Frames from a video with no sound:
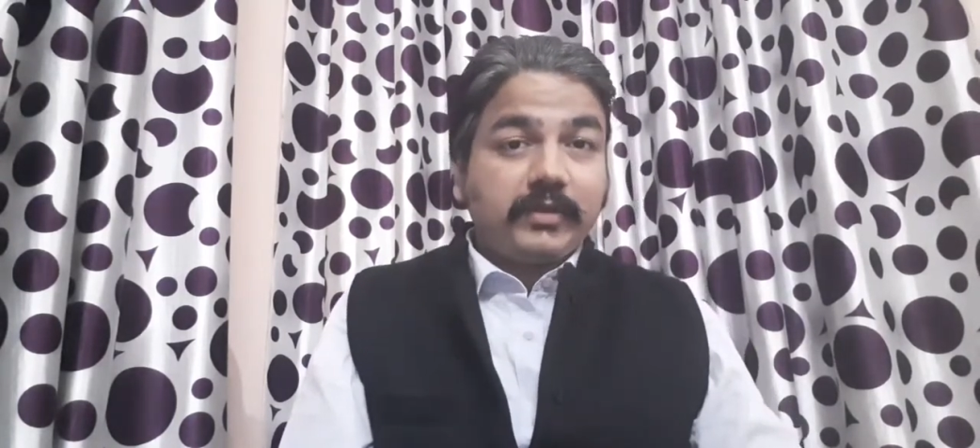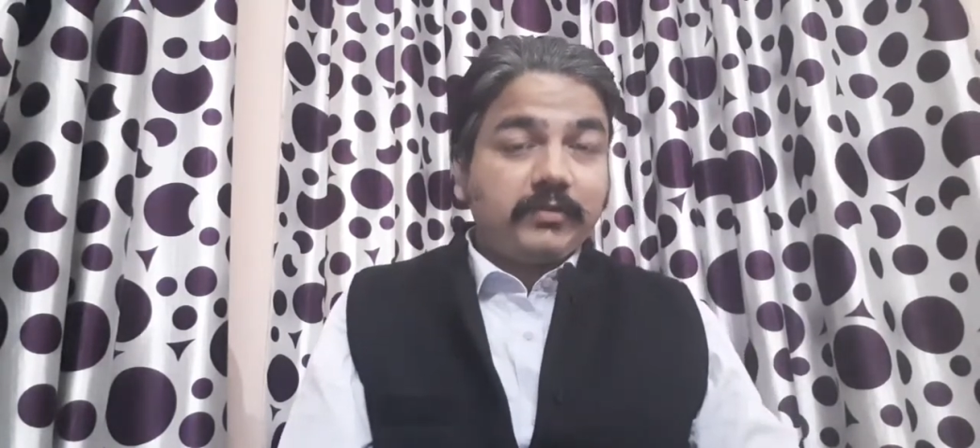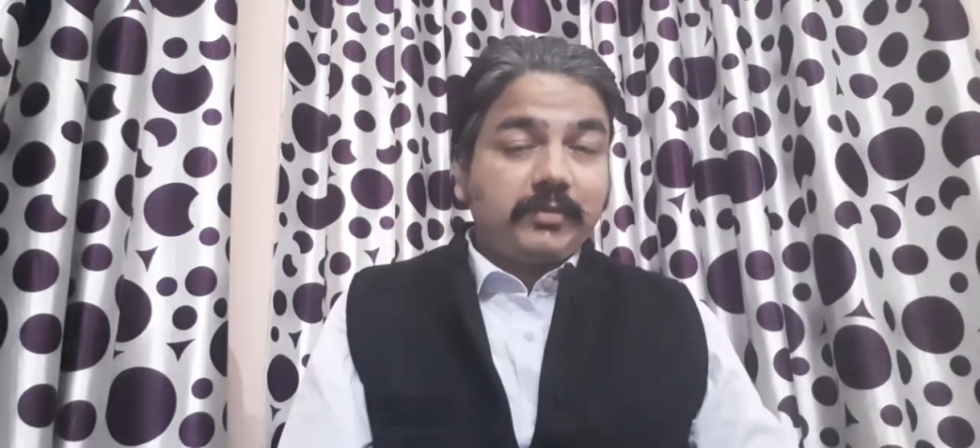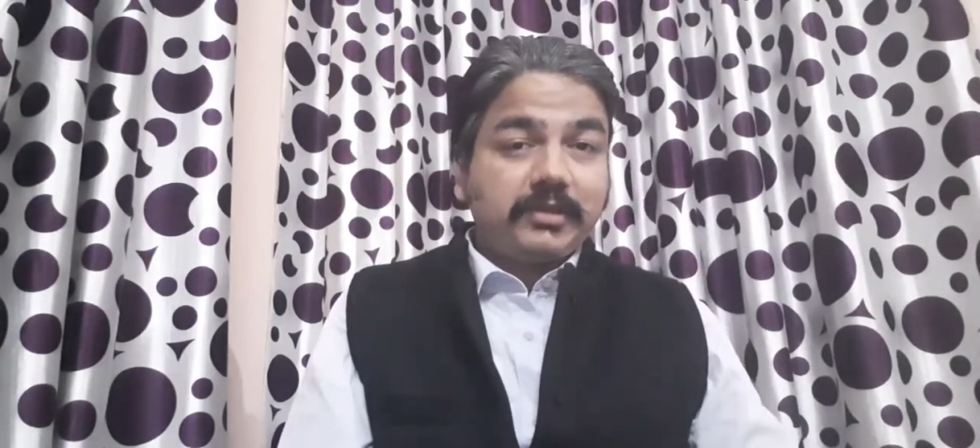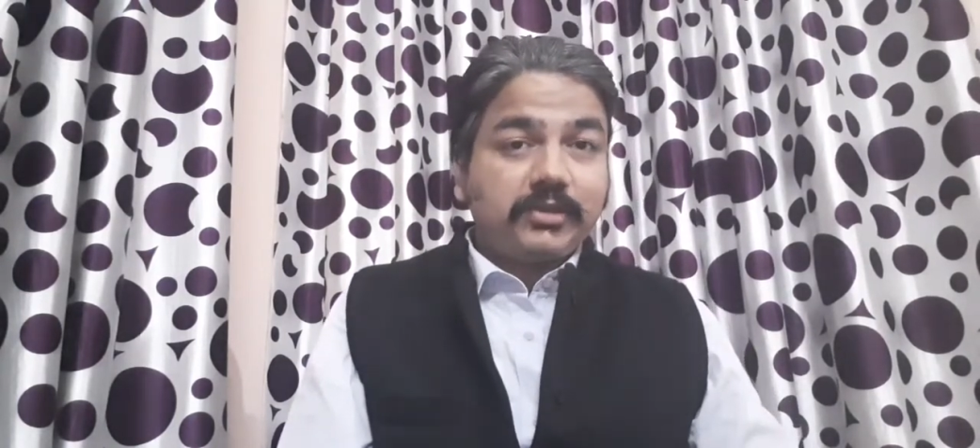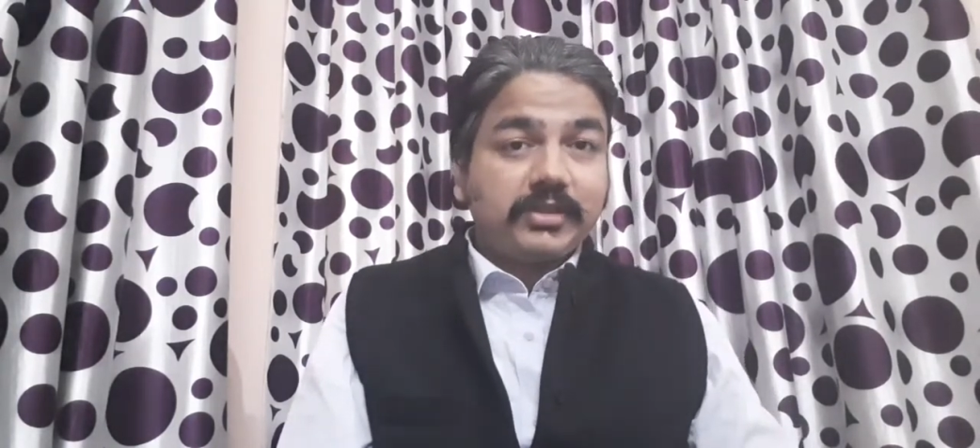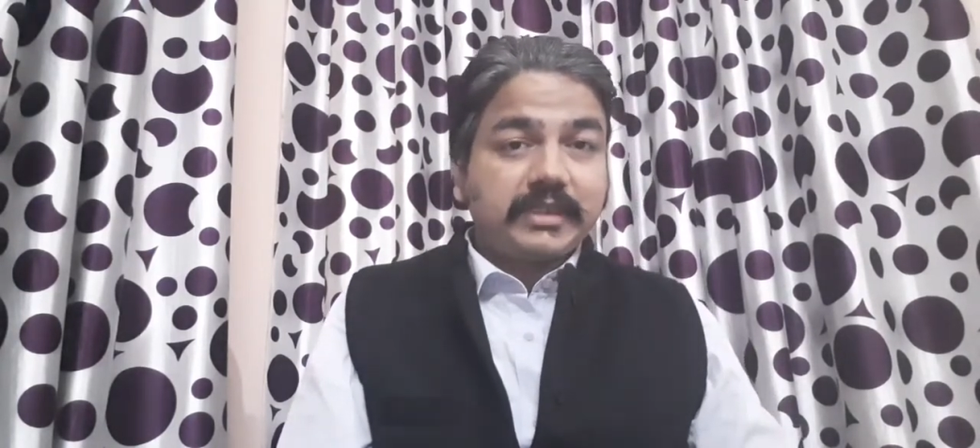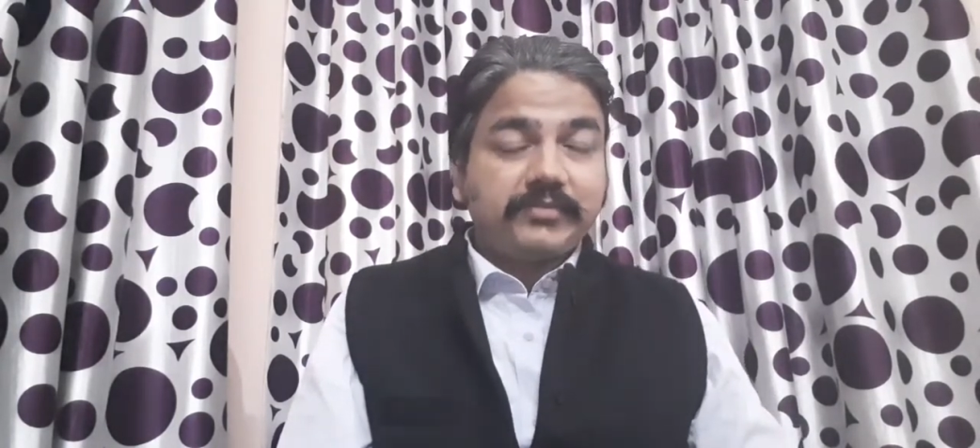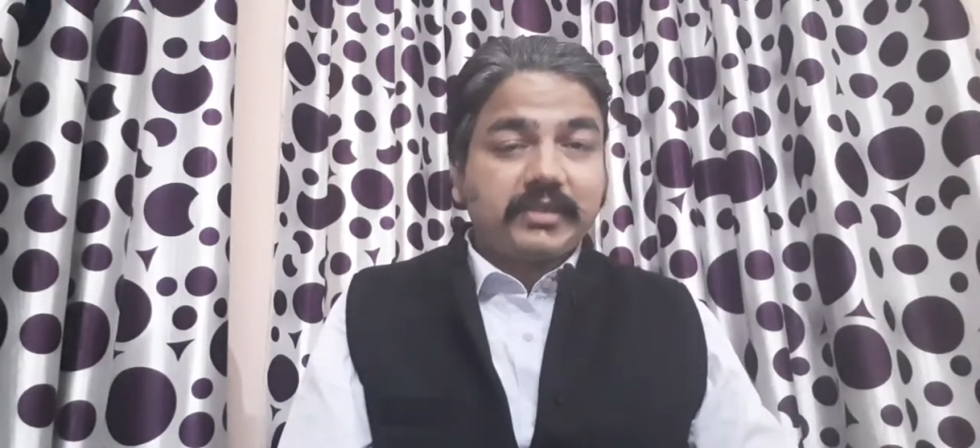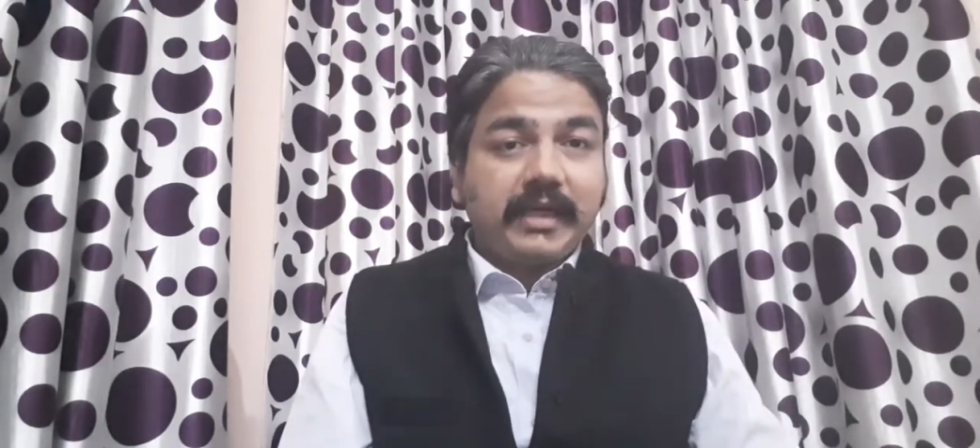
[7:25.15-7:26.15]
have not
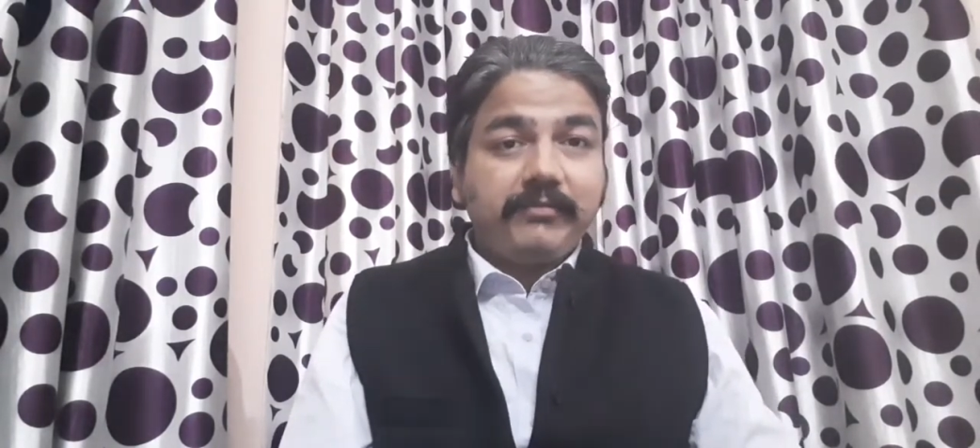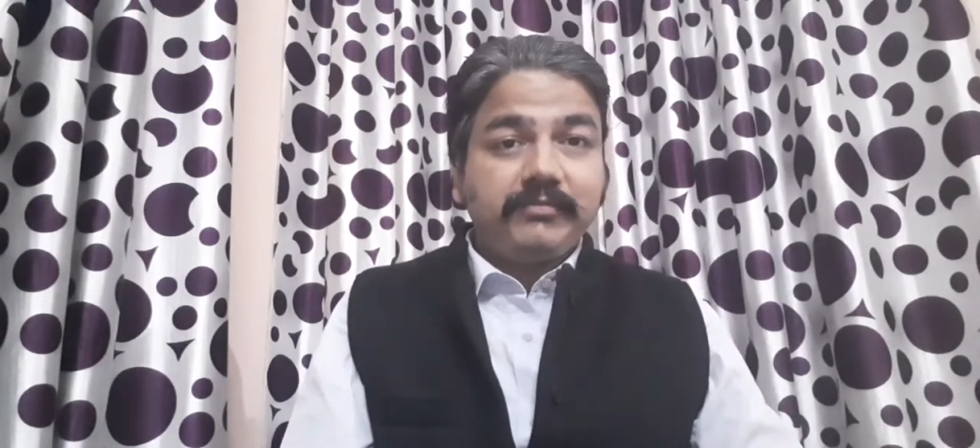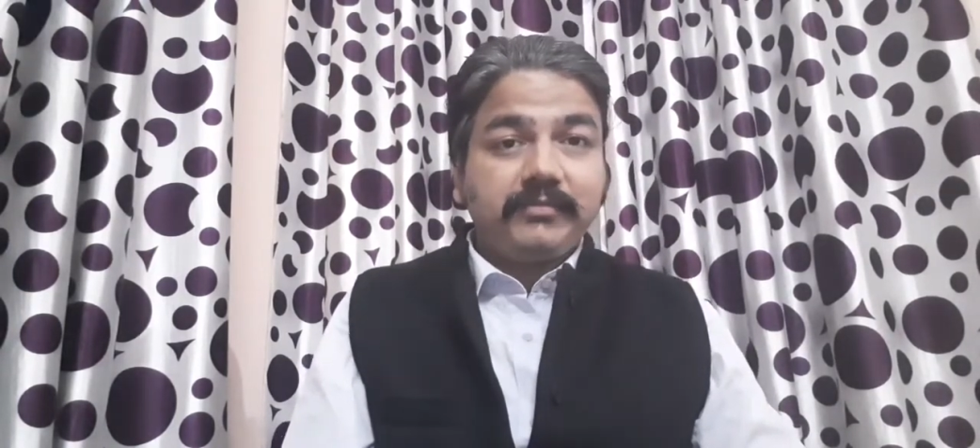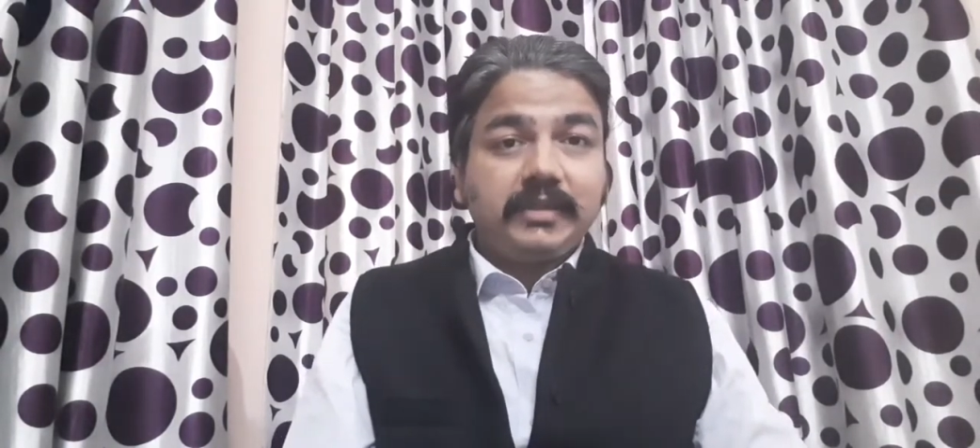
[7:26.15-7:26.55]
subscribed.